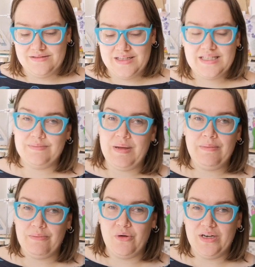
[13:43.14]
this is
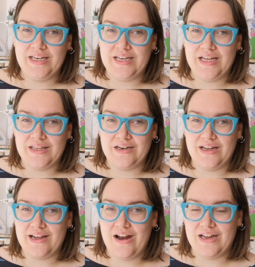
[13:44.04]
maybe more linear than
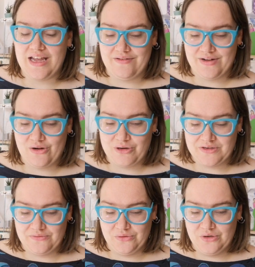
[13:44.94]
I kind of gave it
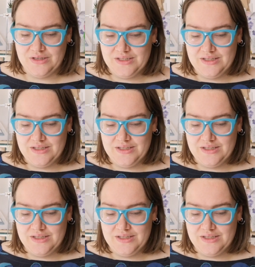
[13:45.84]
credit for,